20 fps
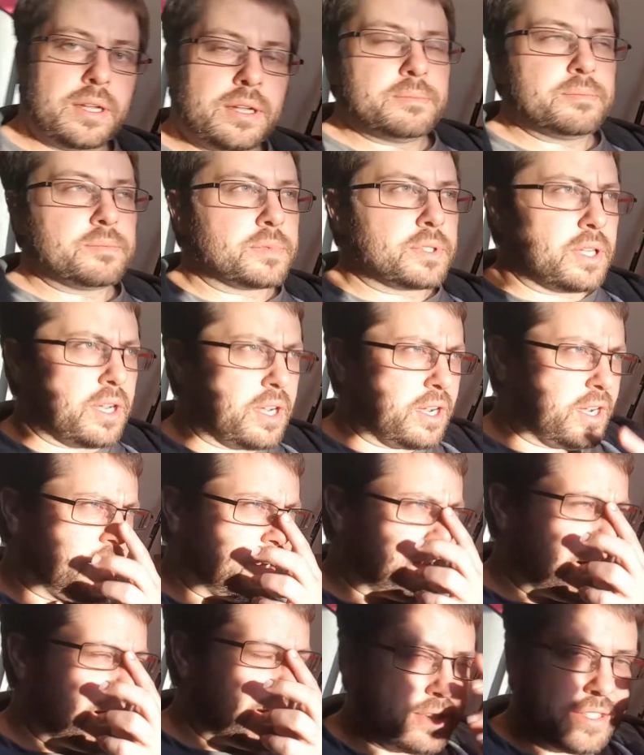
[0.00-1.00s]

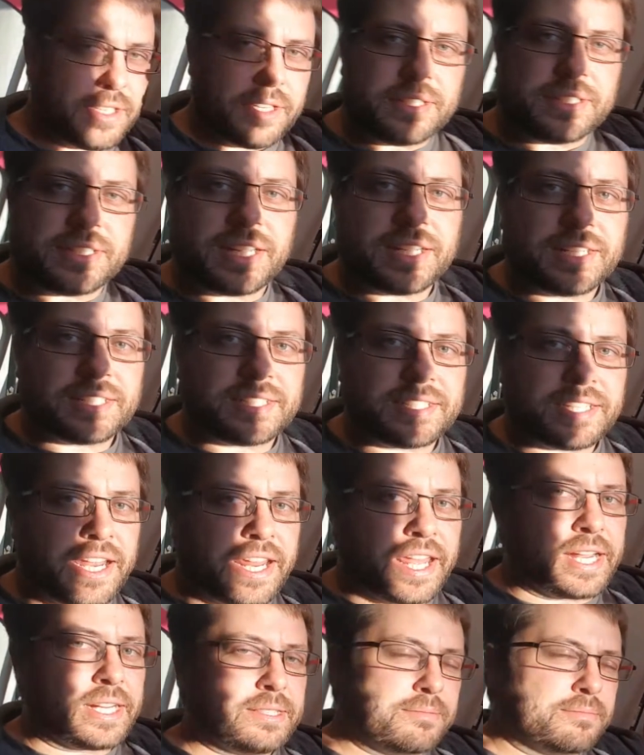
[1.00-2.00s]
Alright, so the sun is
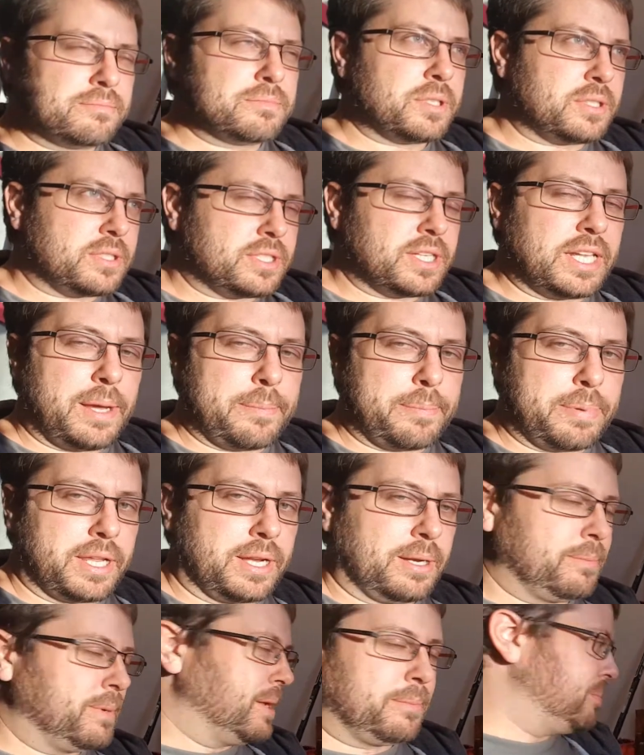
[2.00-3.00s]
setting. We're still up a
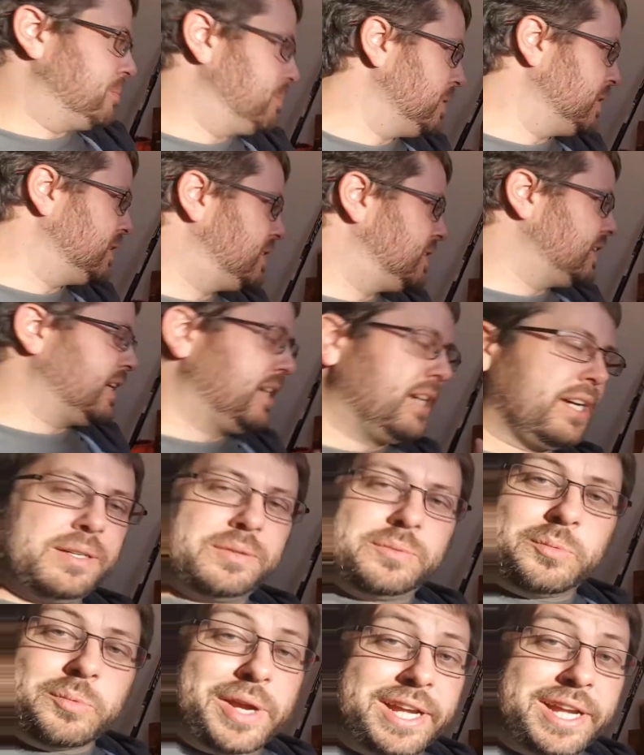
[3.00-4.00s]
little bit, but
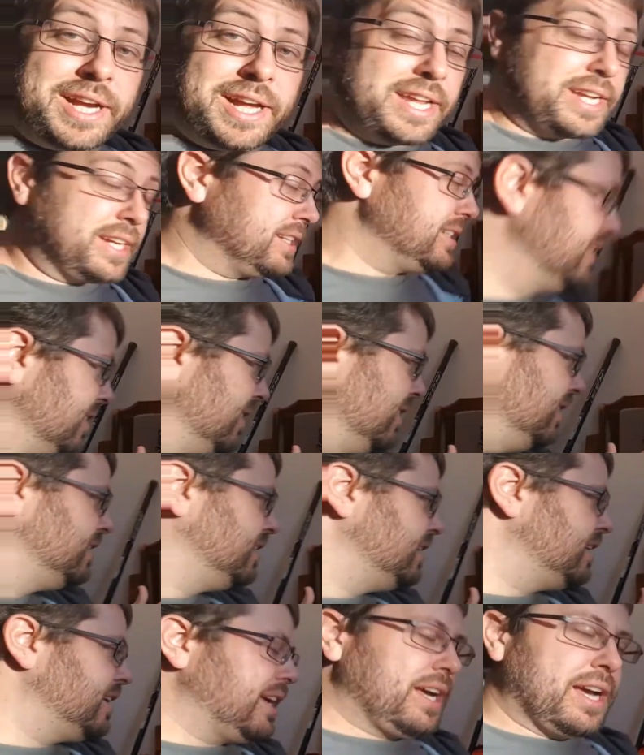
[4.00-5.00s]
we're cutting.
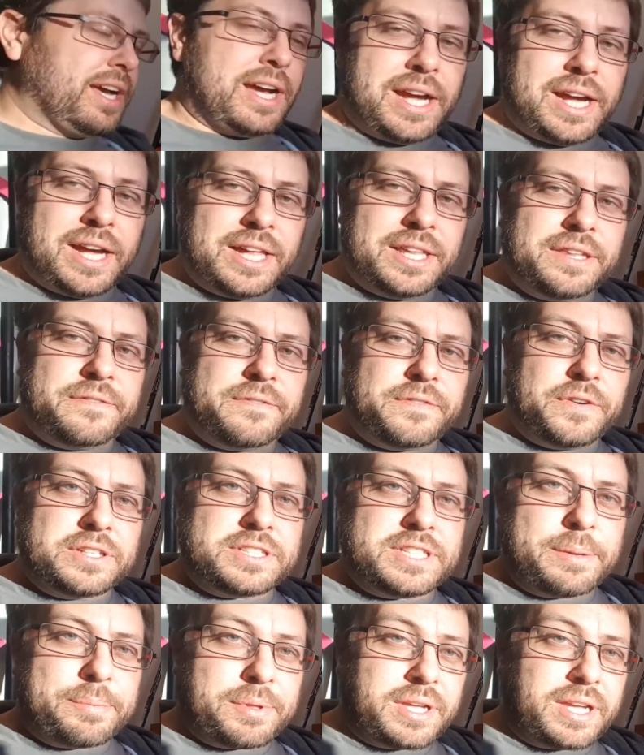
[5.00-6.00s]
The
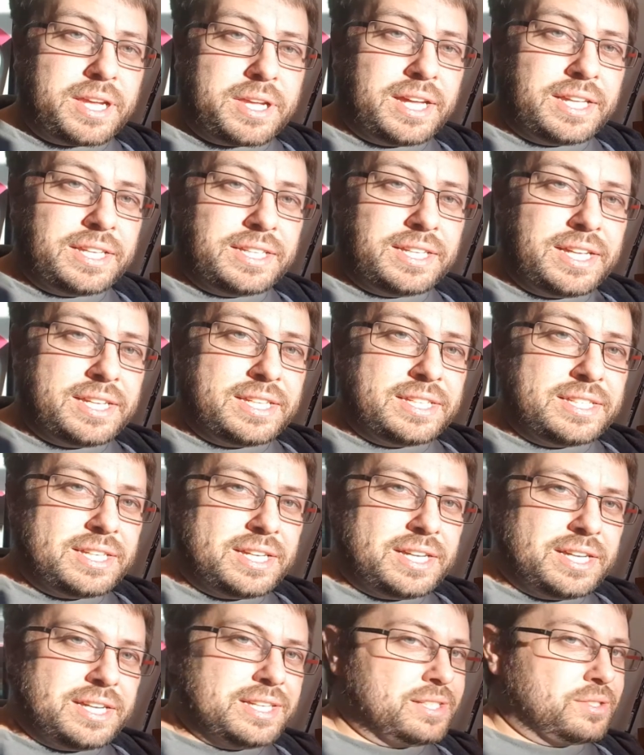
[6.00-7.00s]
first step of the cut
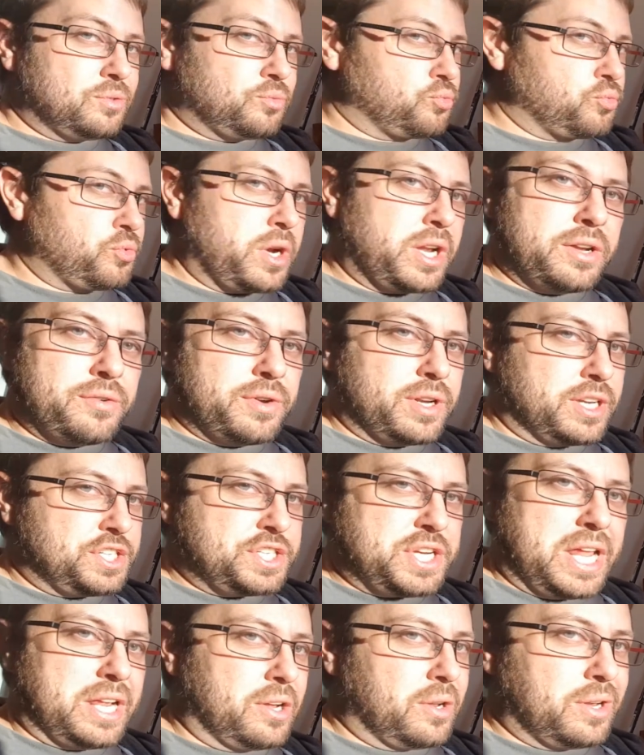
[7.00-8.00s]
is really
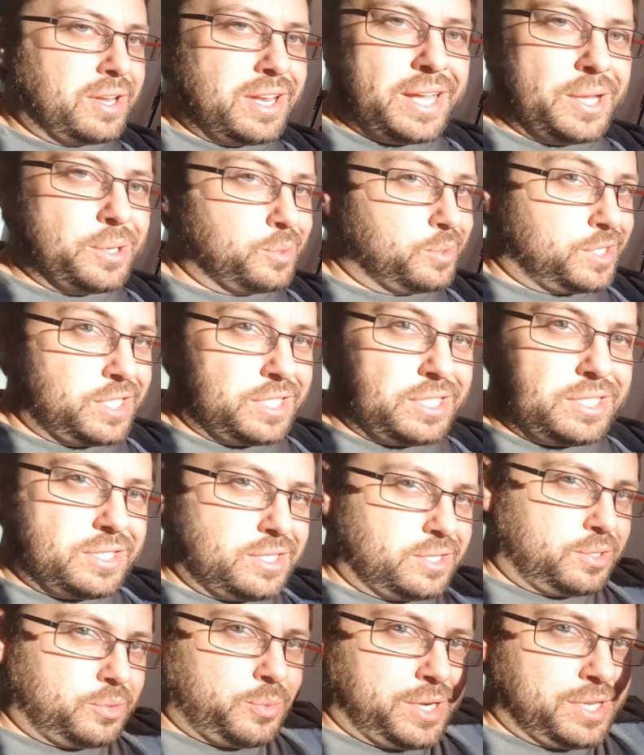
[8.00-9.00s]
shallow. Like, it was just,
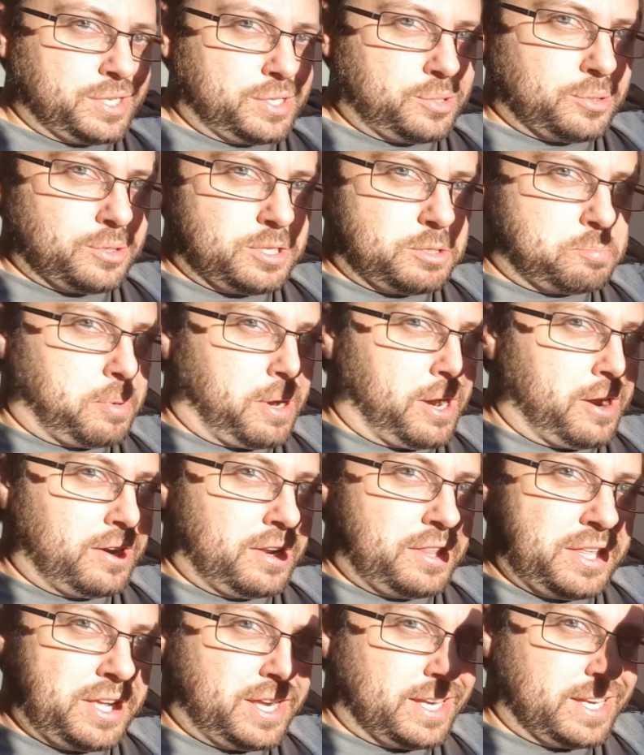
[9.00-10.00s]
when it's doing a
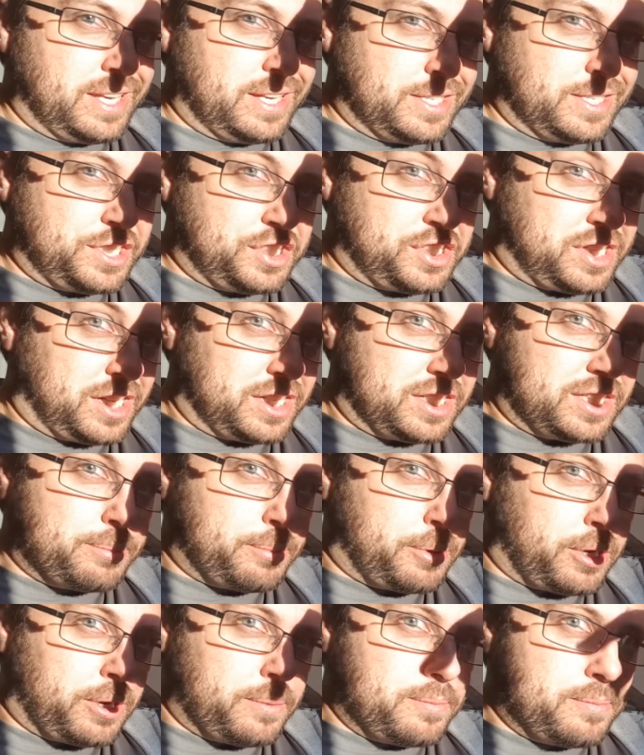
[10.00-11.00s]
spirally thing, it'll just touch the
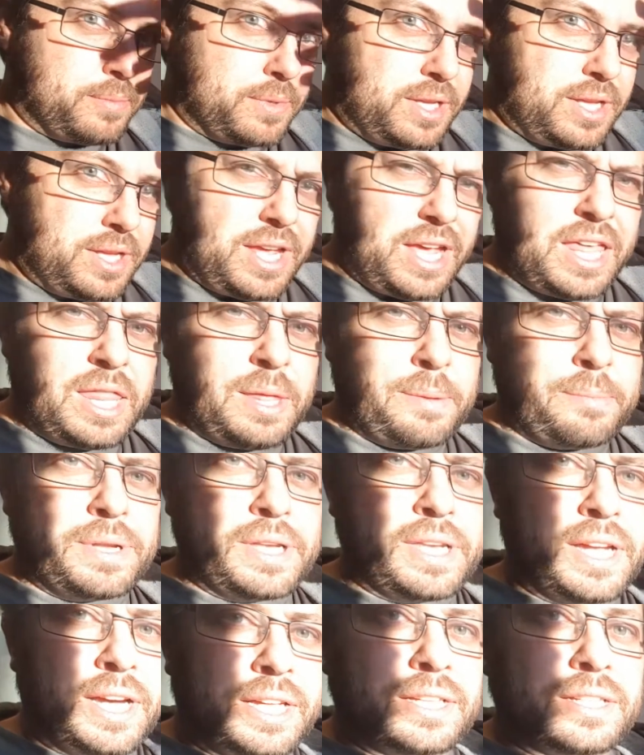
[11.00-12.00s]
bottom and then
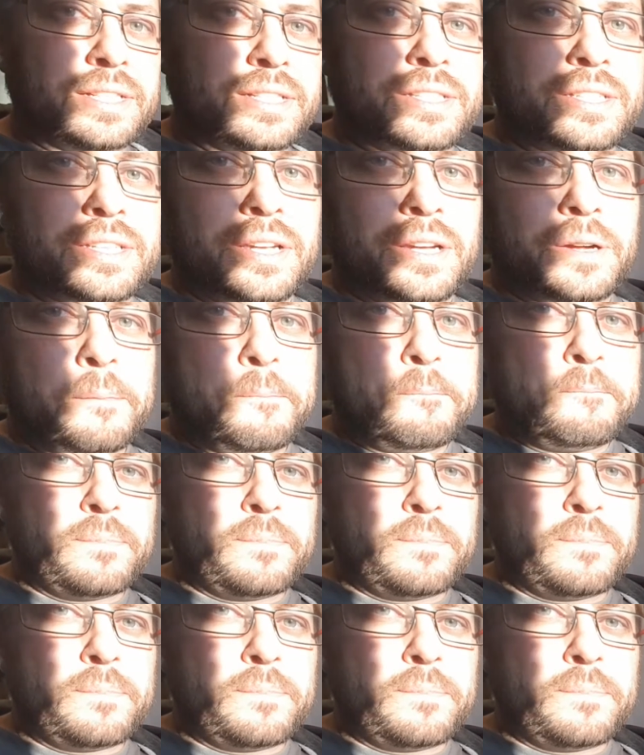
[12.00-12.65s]
be done. So